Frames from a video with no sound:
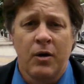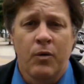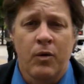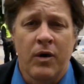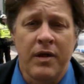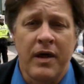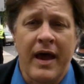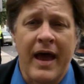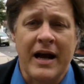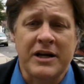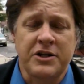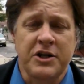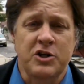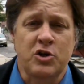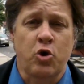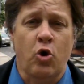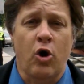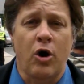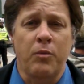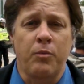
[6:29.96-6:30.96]
Where they actually
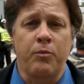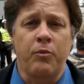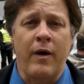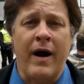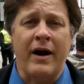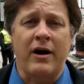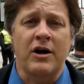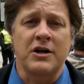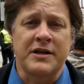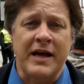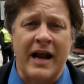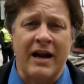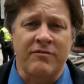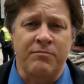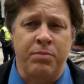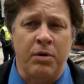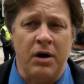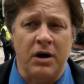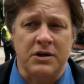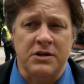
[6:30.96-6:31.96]
tore records out
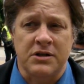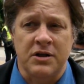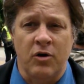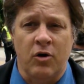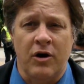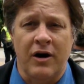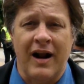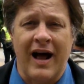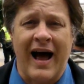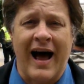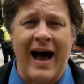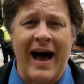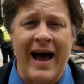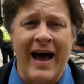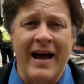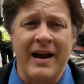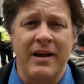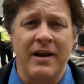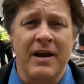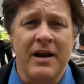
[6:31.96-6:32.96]
of books in order to
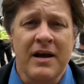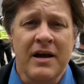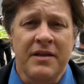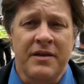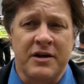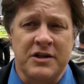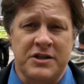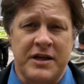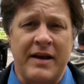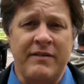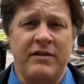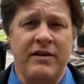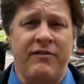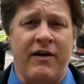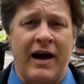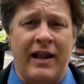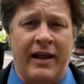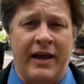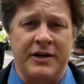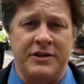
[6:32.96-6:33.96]
hide their safety
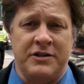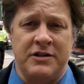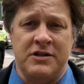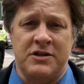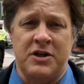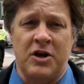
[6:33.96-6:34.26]
violations.